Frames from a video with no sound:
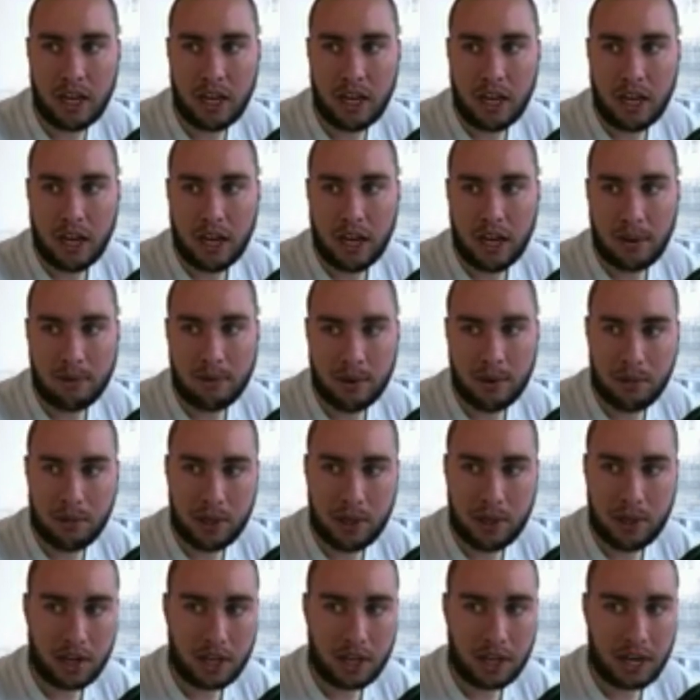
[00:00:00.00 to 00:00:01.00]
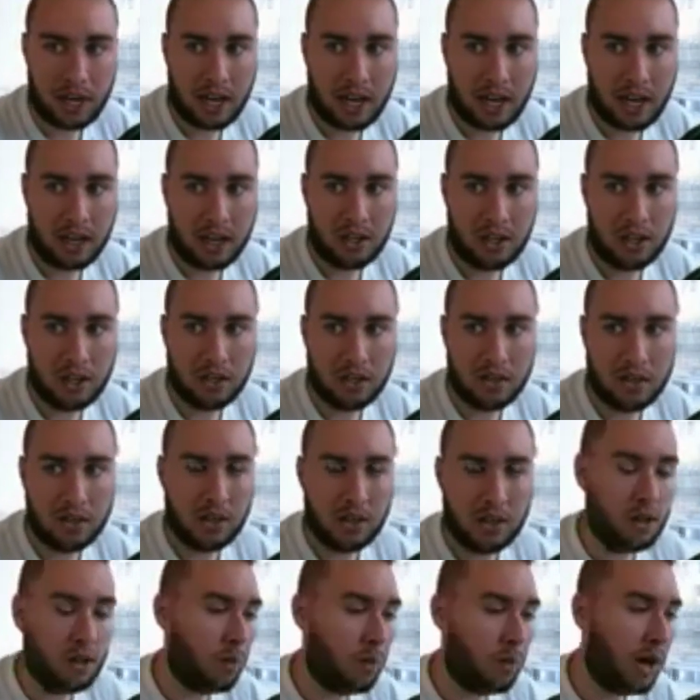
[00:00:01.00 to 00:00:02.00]
I'm going to be looking at
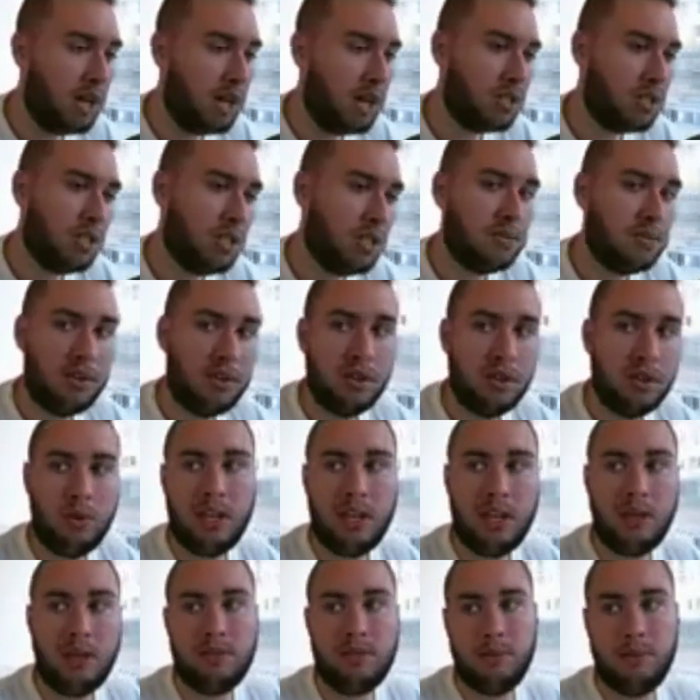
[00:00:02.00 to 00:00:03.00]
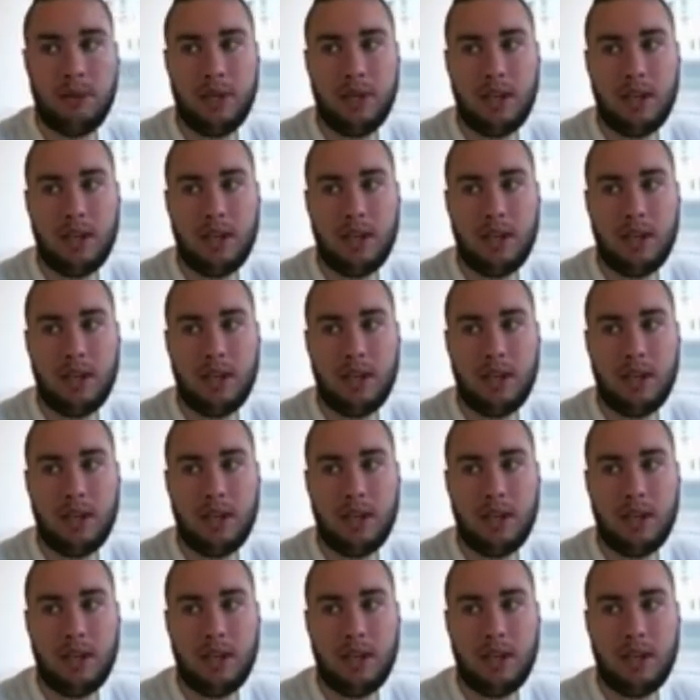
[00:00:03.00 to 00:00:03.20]
the watch list for the week. For me,